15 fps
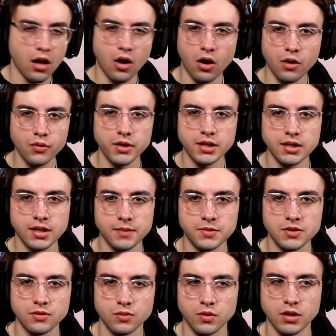already on
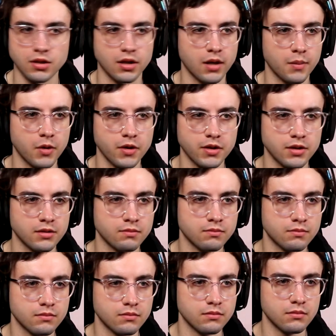episode one,
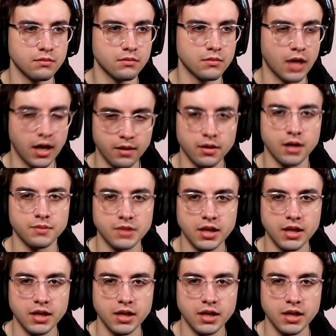I'm